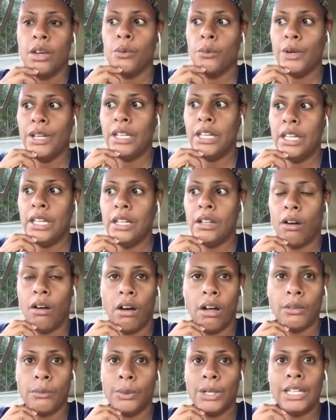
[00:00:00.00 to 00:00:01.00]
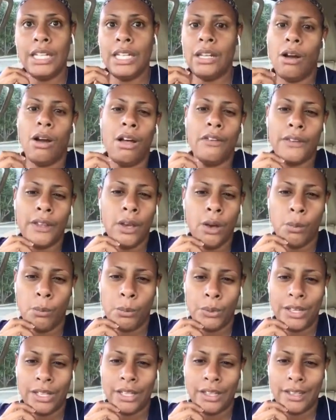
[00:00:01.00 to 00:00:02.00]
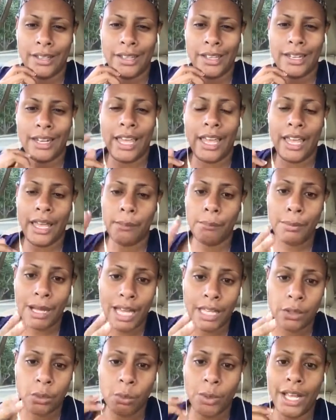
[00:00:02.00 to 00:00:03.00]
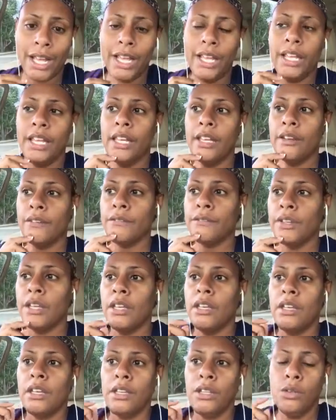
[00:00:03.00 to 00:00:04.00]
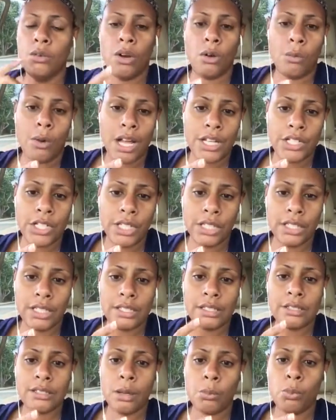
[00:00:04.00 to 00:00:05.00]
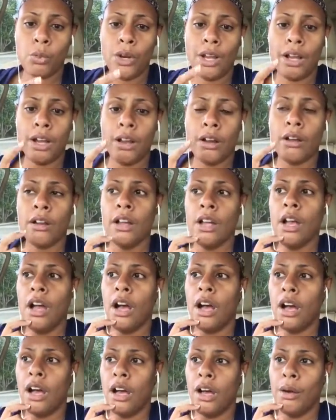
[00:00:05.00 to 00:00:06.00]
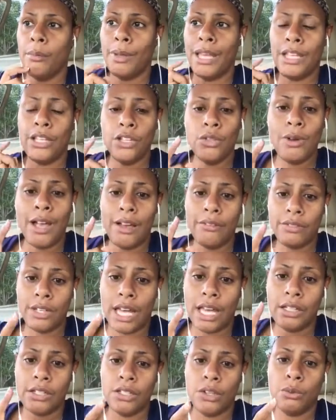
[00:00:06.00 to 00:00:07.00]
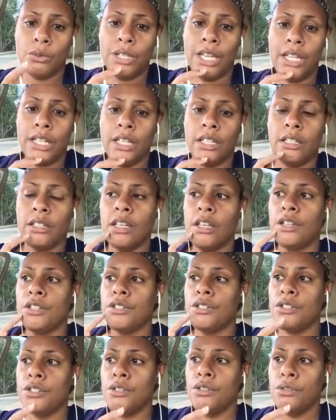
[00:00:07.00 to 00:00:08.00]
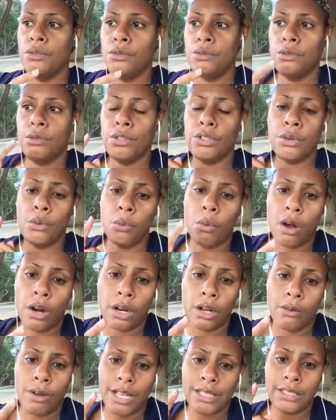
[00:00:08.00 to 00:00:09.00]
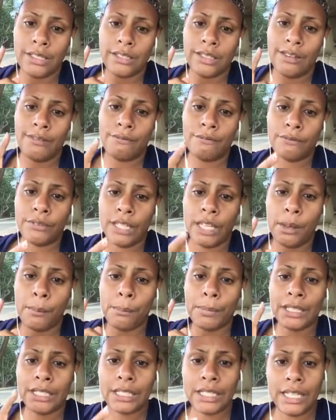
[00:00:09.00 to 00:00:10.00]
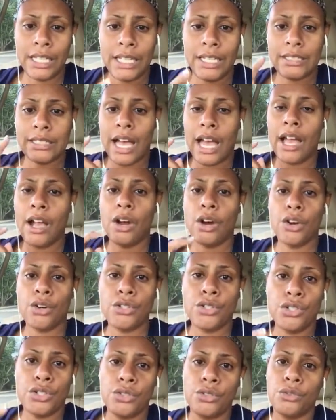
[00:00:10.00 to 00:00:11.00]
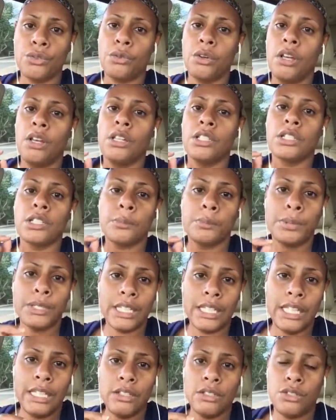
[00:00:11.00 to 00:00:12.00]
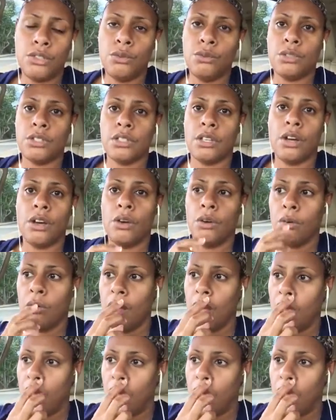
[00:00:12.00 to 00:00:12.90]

We need all the help we can get. And by the way, if you are watching this somewhere and you have not donated to the water crisis in Flint, please, I urge you to please do so